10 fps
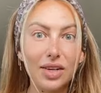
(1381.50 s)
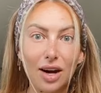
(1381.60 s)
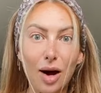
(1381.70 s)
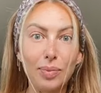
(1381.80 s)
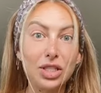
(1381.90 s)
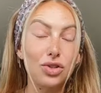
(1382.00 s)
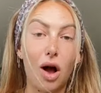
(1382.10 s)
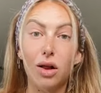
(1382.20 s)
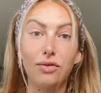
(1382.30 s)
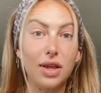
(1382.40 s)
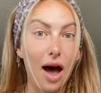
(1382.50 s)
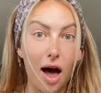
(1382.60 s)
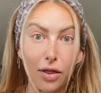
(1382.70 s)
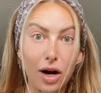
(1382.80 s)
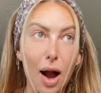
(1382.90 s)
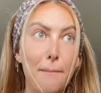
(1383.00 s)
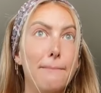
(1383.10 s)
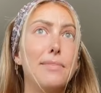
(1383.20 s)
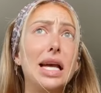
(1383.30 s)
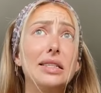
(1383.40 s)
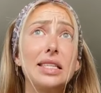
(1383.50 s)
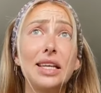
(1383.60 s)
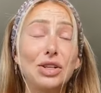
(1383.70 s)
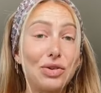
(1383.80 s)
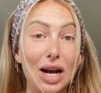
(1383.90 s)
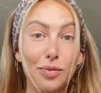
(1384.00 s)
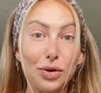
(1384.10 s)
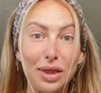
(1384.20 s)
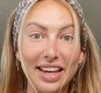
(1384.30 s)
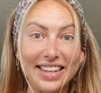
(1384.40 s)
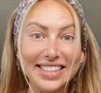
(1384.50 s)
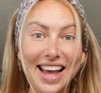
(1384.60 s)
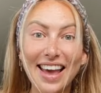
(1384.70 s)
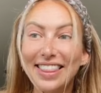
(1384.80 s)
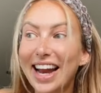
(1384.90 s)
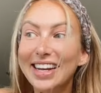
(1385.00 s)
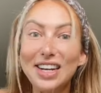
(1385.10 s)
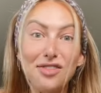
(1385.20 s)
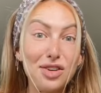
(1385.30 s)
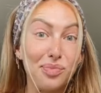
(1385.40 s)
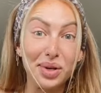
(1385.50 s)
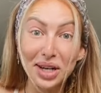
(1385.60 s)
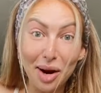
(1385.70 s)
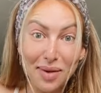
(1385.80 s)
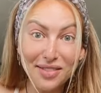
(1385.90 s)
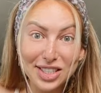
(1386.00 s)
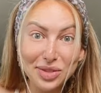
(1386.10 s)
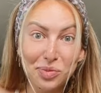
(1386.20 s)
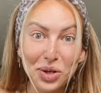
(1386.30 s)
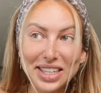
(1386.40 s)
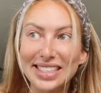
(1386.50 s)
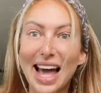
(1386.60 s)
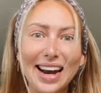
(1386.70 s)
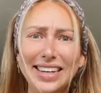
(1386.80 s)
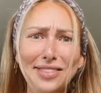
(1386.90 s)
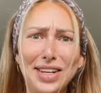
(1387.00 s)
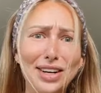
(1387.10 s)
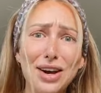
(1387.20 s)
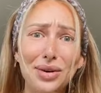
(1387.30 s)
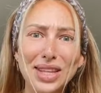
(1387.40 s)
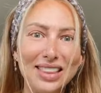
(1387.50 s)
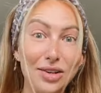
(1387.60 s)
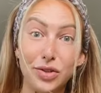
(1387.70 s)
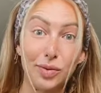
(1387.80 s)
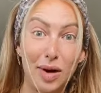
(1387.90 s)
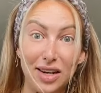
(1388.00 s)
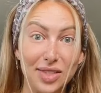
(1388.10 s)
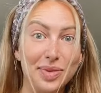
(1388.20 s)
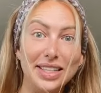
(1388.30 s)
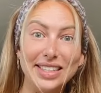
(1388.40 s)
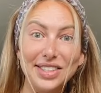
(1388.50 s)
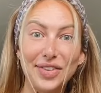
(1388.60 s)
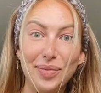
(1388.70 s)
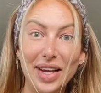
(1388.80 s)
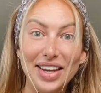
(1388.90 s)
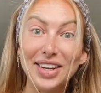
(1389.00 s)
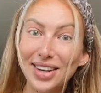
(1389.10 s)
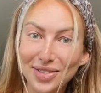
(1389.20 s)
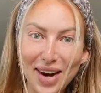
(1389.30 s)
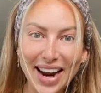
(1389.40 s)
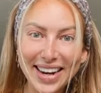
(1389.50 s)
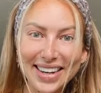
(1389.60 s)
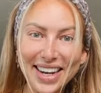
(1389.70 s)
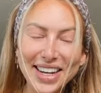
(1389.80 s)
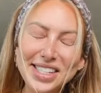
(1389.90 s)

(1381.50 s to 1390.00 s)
have accomplished all of the other amazing, incredible things that I didn't even put on my vision board because I didn't even know that those were possibilities for me, right?